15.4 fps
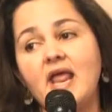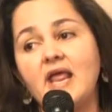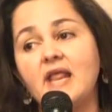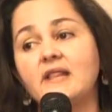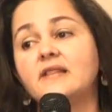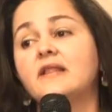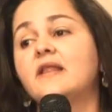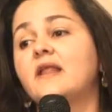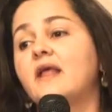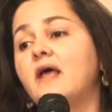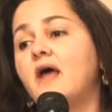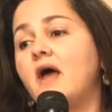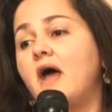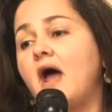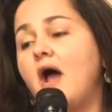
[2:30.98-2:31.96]
in
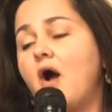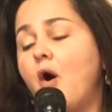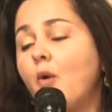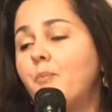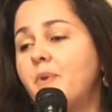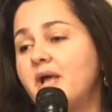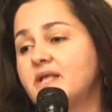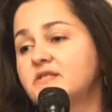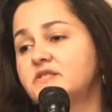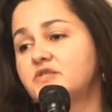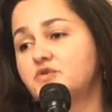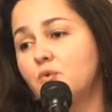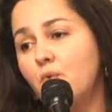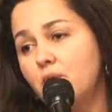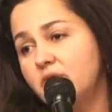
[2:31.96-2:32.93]
open
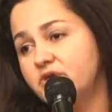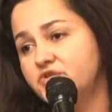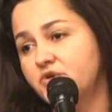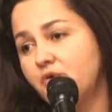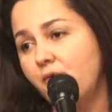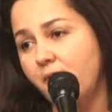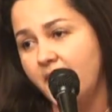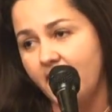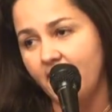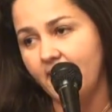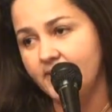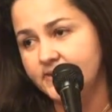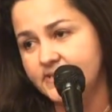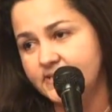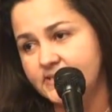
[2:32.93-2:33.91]
sewage
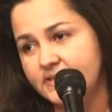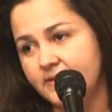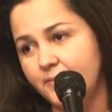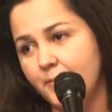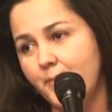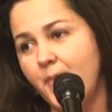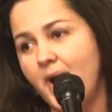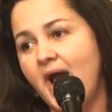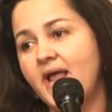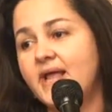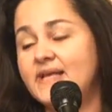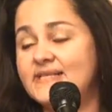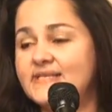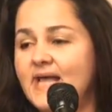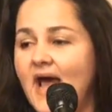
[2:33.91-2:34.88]
creeks by
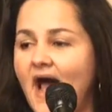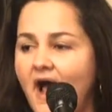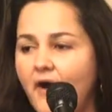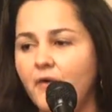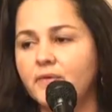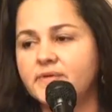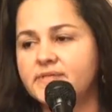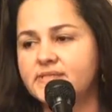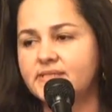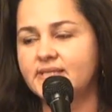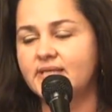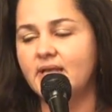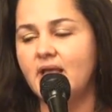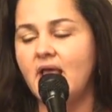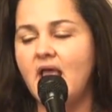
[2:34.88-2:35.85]
his house.
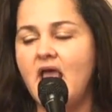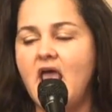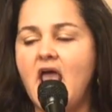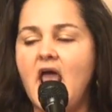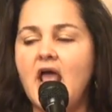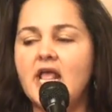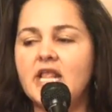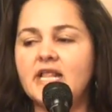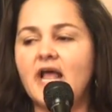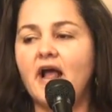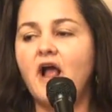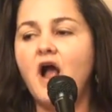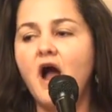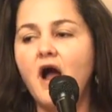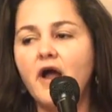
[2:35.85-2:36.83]
A
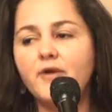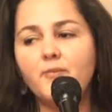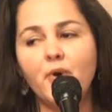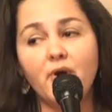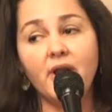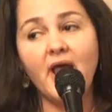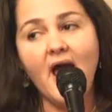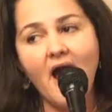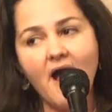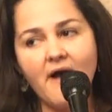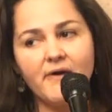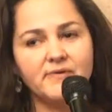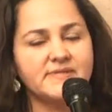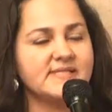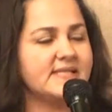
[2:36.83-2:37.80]
cardboard
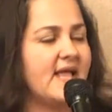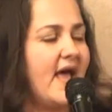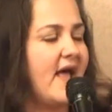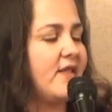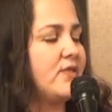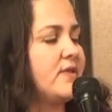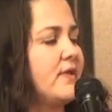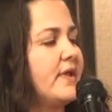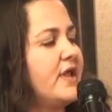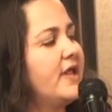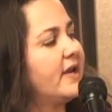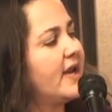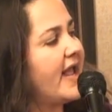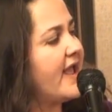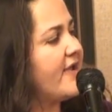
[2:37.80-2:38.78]
house that he
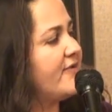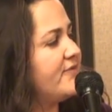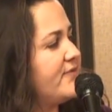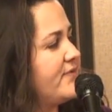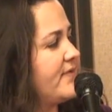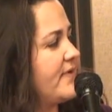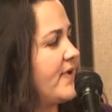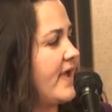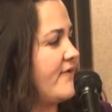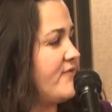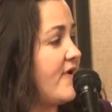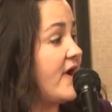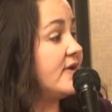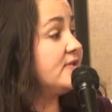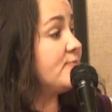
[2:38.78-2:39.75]
lived very